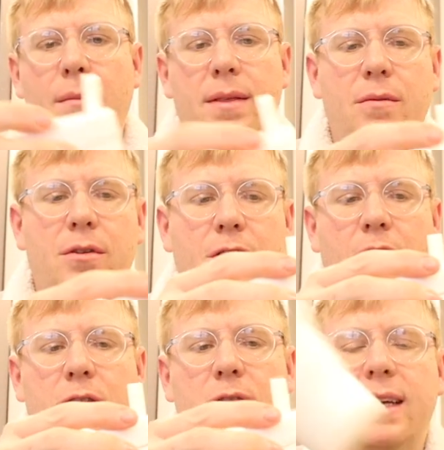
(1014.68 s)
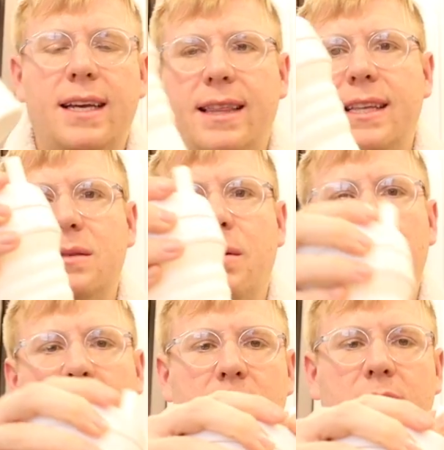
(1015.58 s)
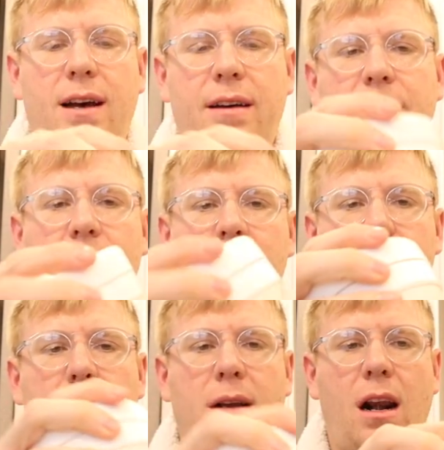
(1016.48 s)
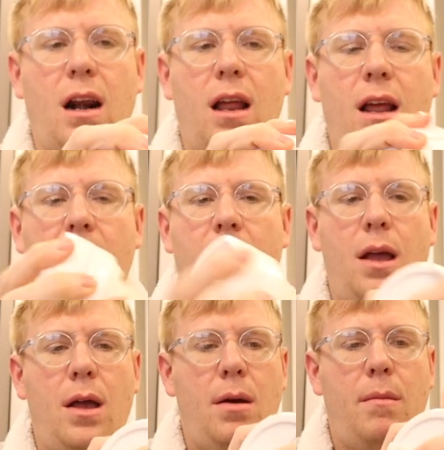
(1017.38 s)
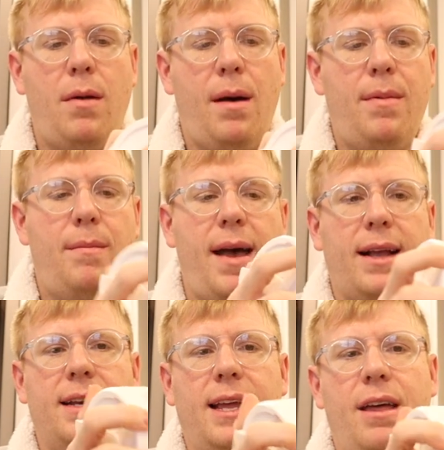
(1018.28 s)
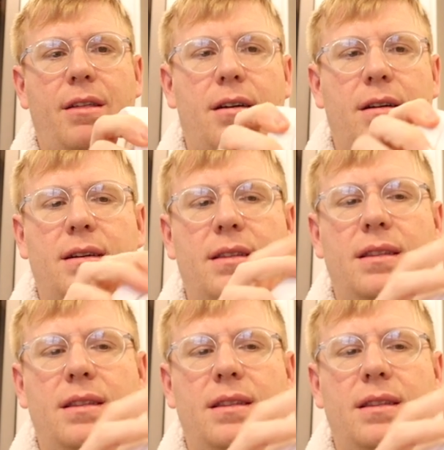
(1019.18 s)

But then when you're not using it, this part comes off. You just pop it back together.